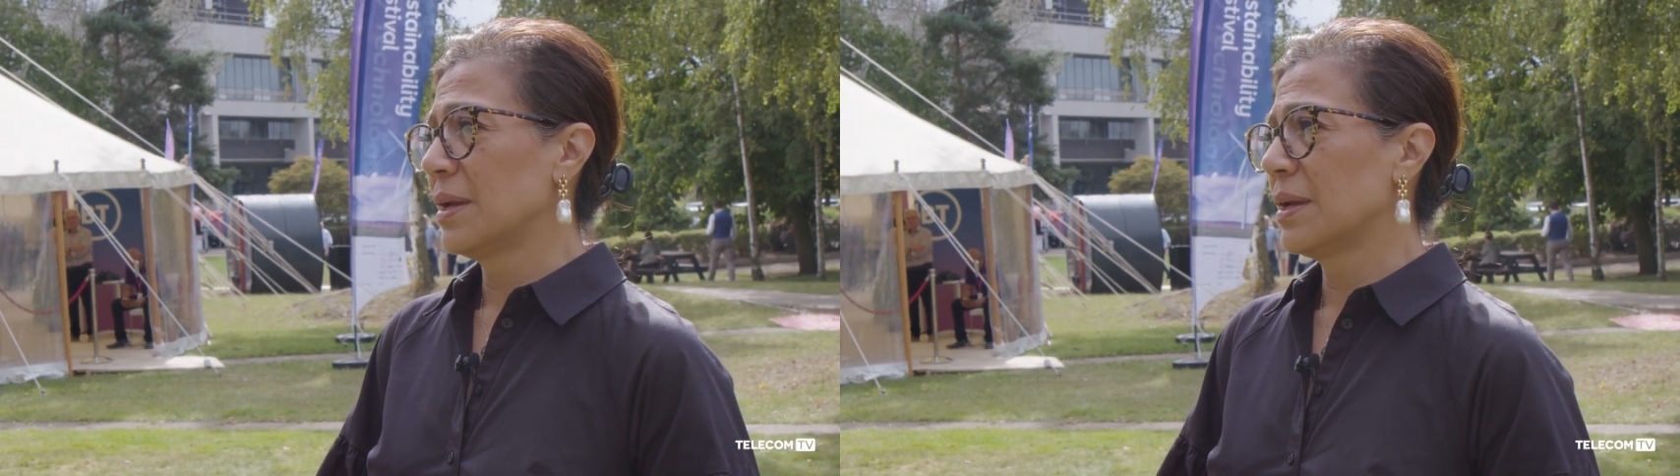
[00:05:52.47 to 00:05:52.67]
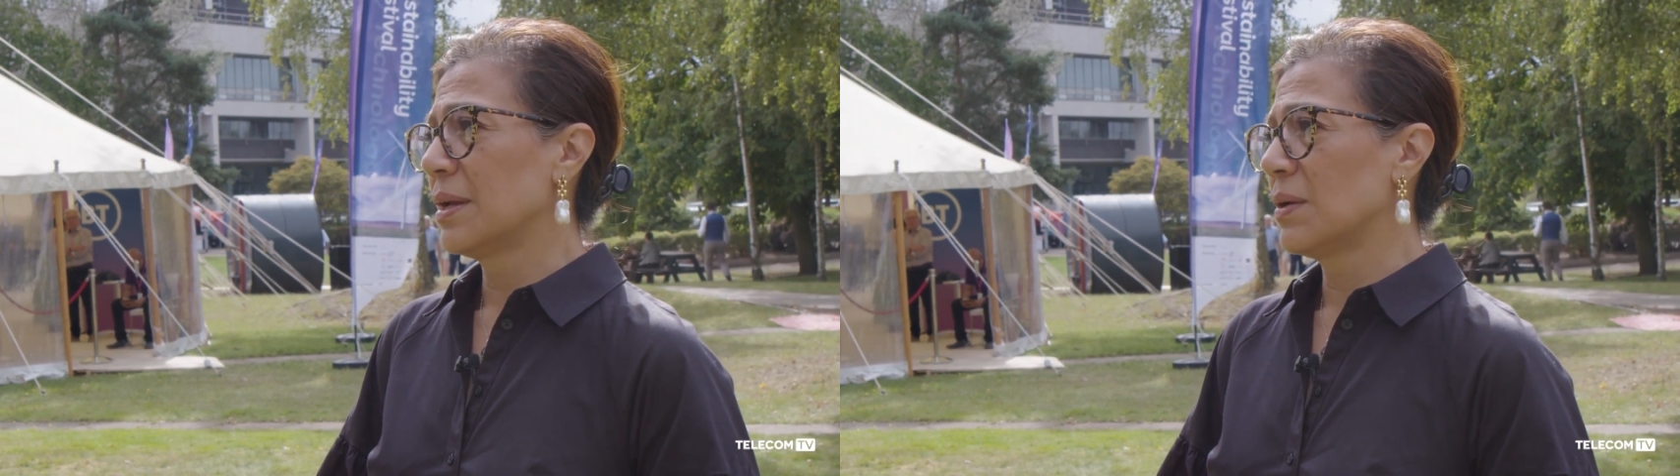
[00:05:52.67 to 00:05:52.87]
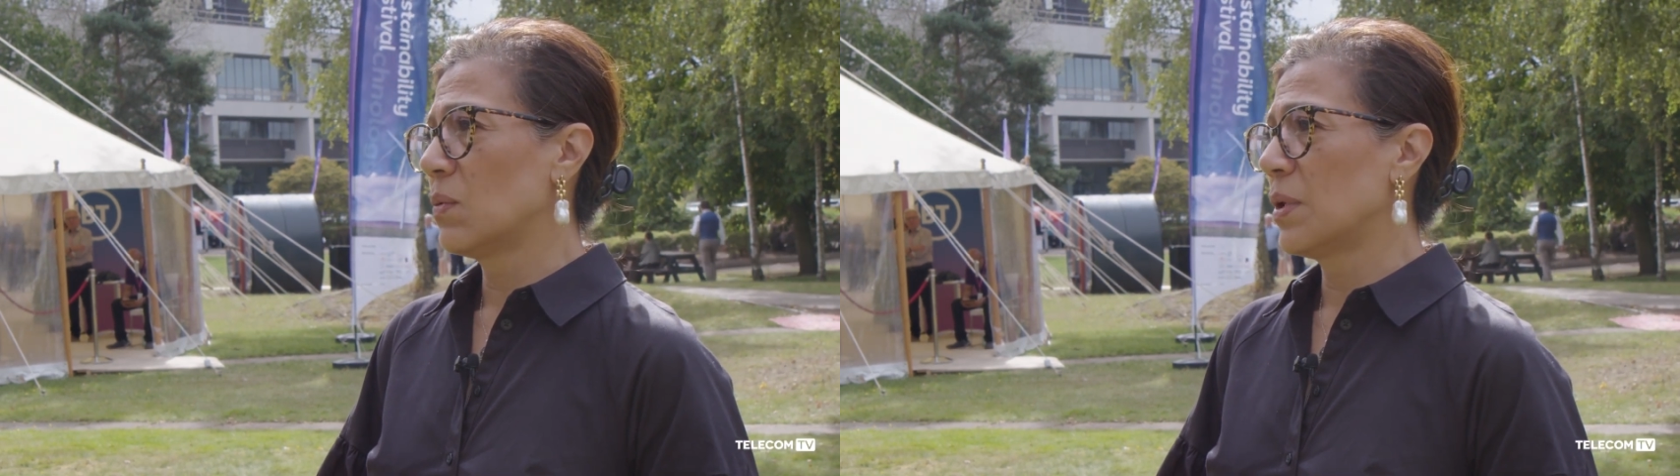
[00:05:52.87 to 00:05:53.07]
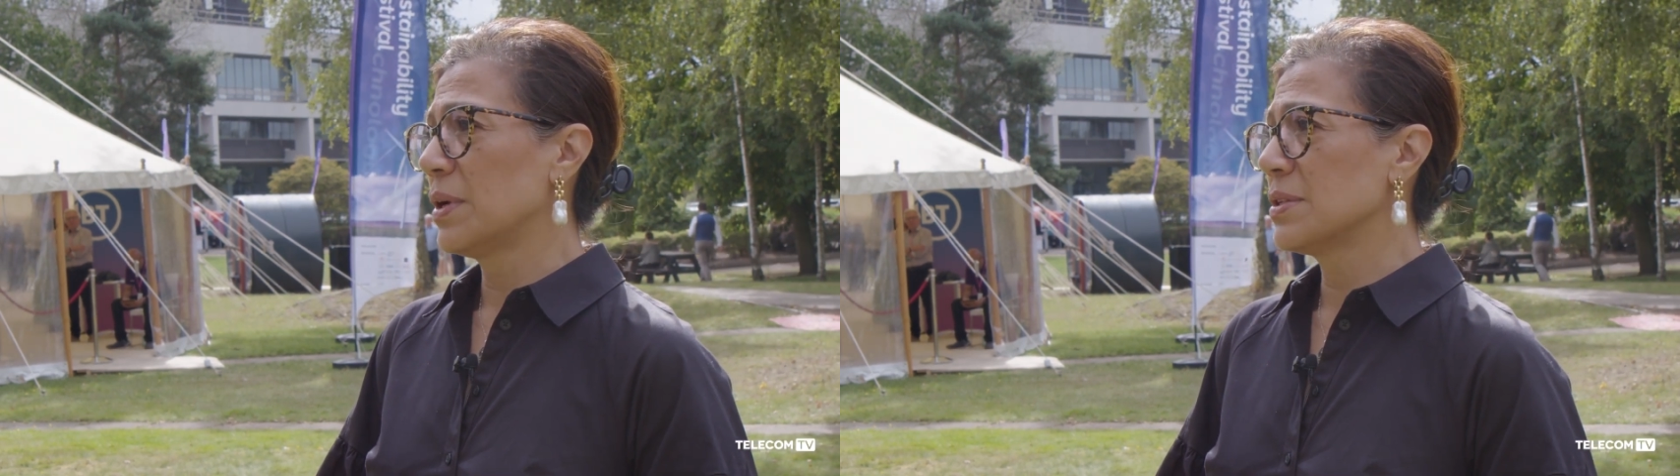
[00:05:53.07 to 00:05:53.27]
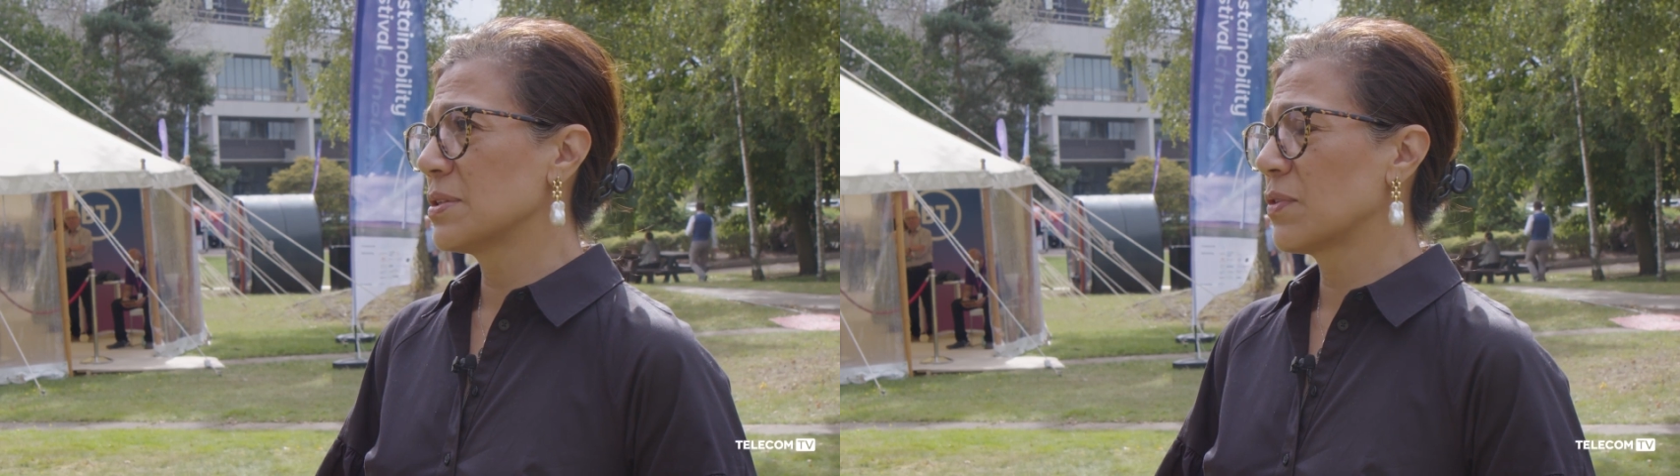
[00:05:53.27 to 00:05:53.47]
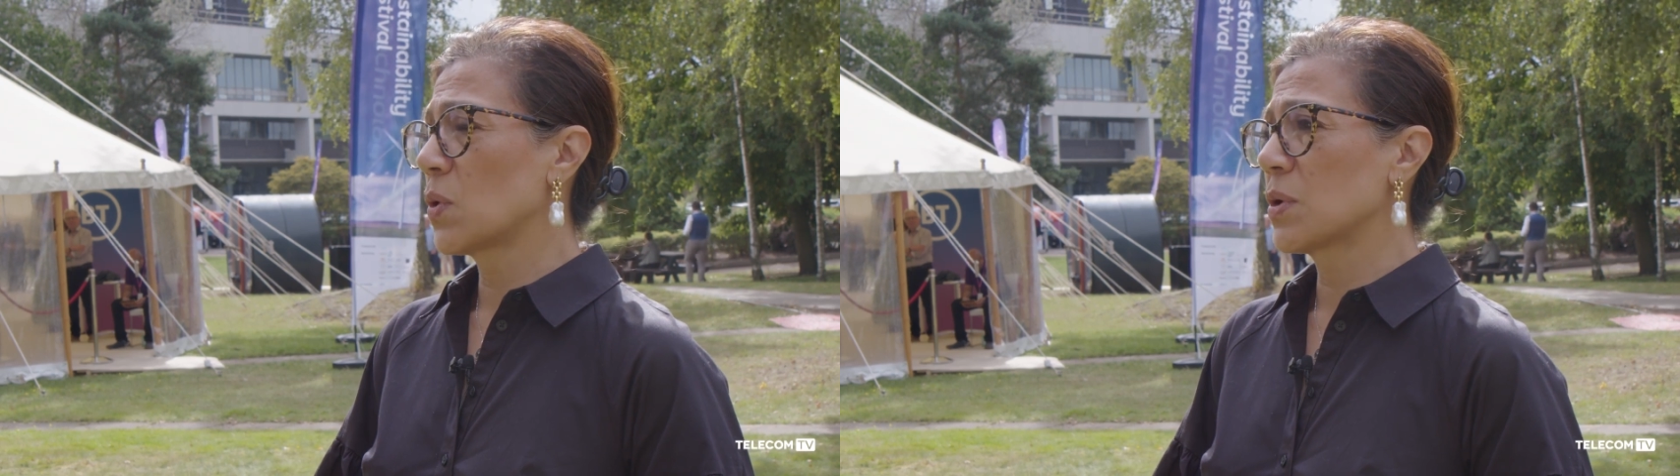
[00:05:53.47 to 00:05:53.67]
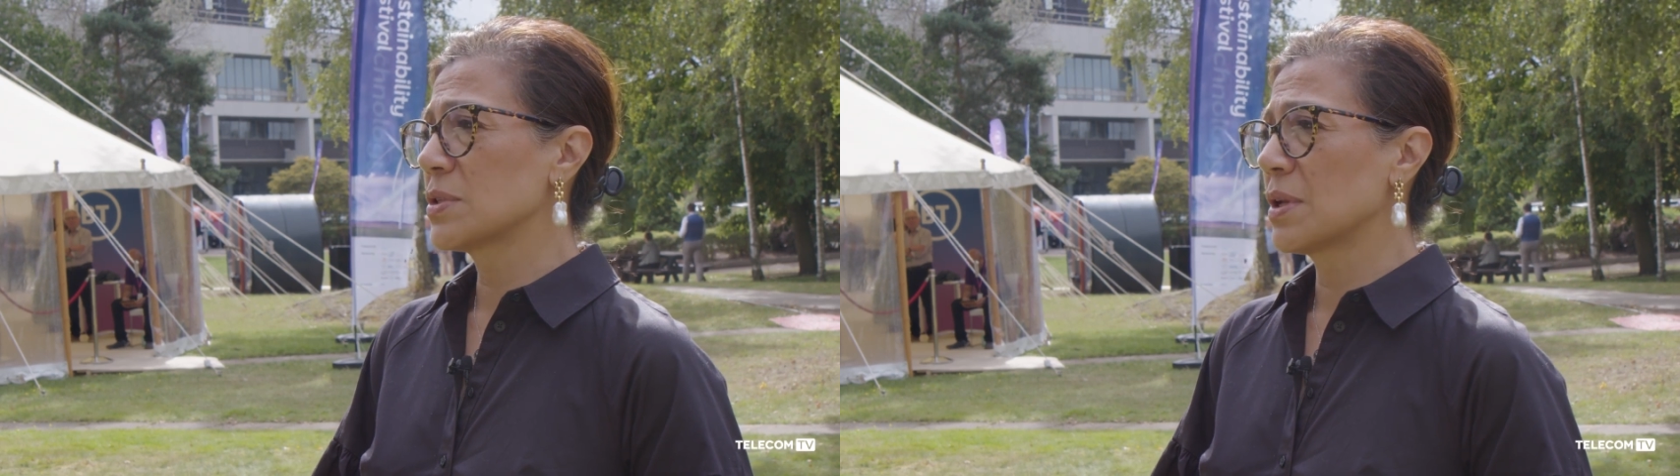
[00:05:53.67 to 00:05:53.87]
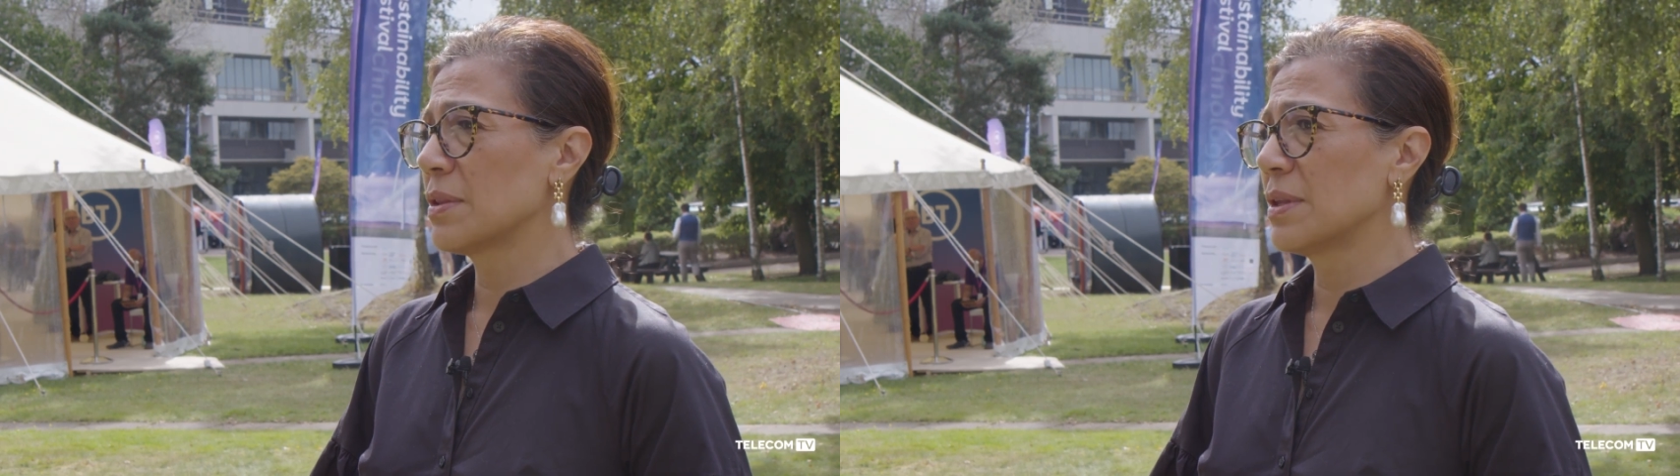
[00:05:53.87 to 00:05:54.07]
uh, one is, of
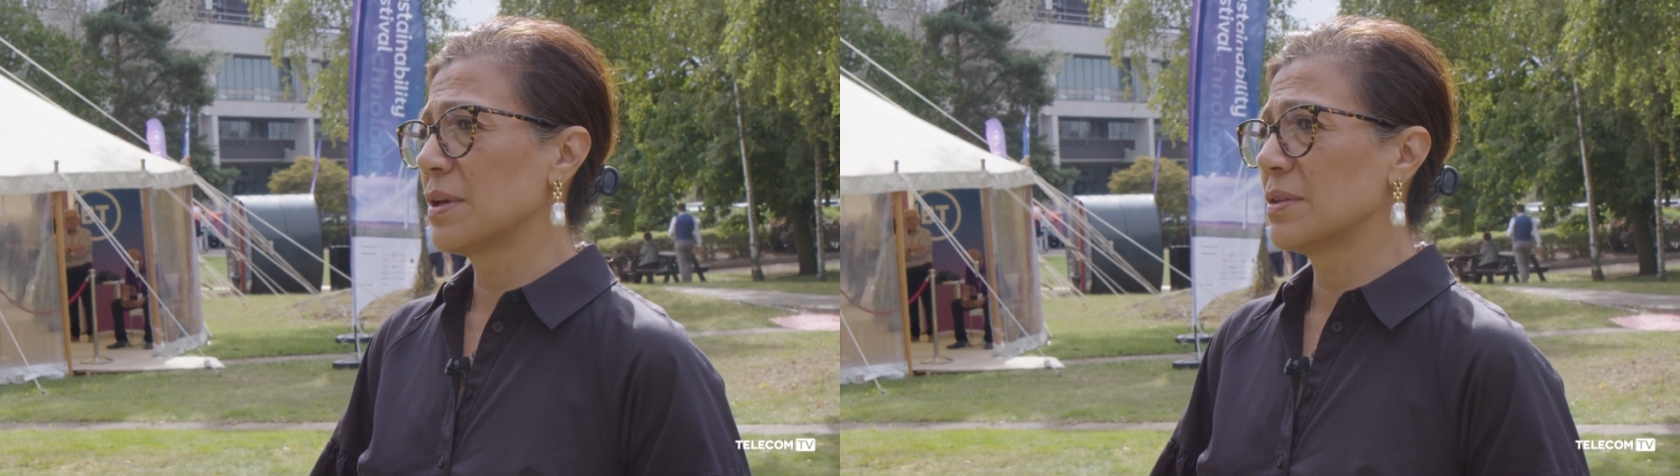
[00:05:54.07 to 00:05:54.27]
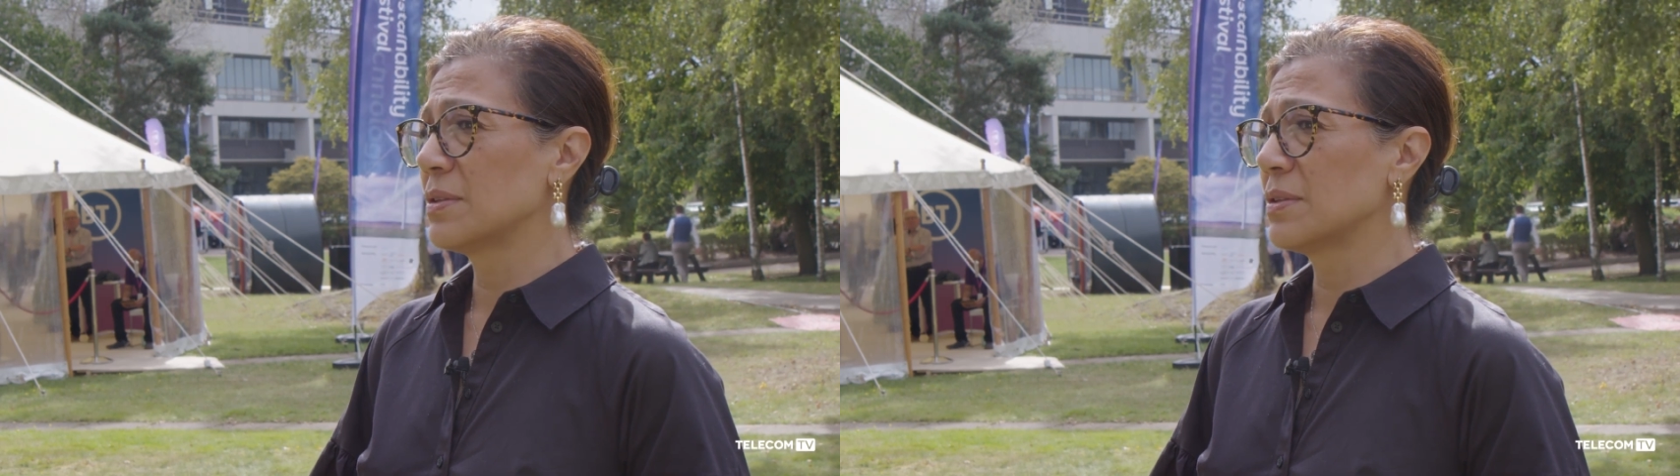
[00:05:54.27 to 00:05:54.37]
course, on the,